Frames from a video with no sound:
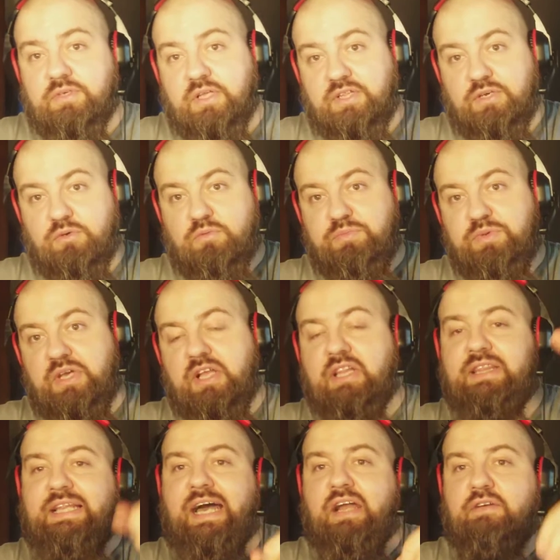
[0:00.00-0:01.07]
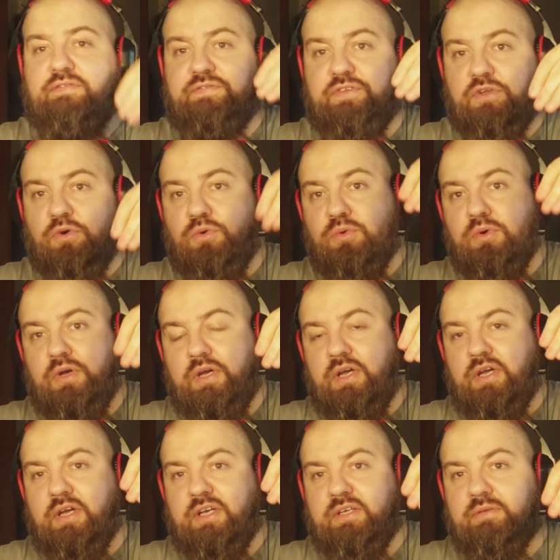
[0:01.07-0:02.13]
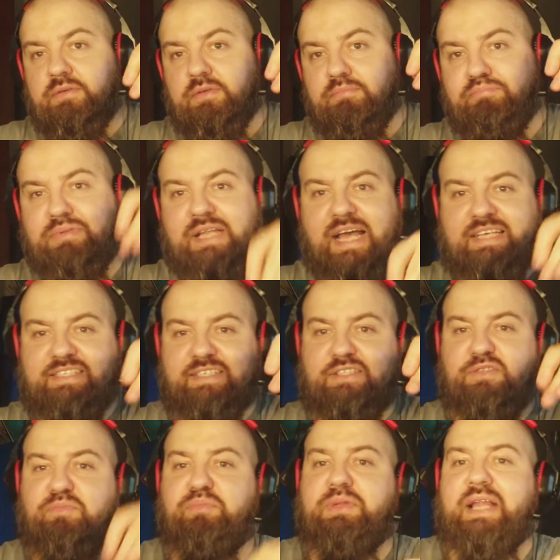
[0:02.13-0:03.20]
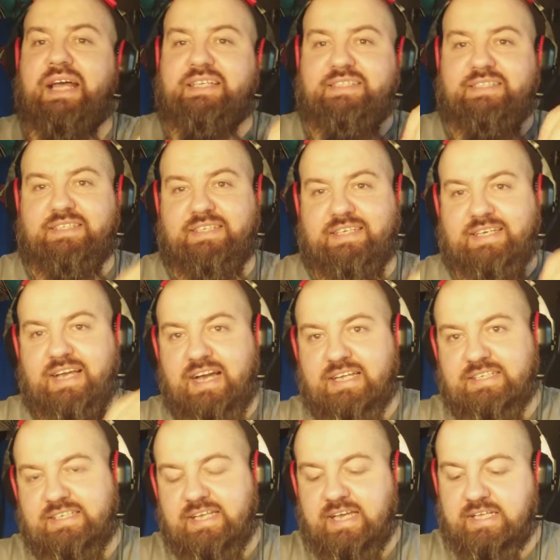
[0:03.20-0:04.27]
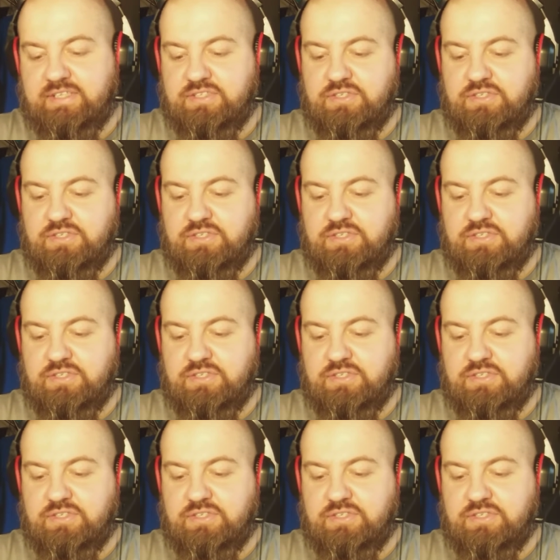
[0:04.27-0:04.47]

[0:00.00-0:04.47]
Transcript: there will be a lot of plastic to plastic contact.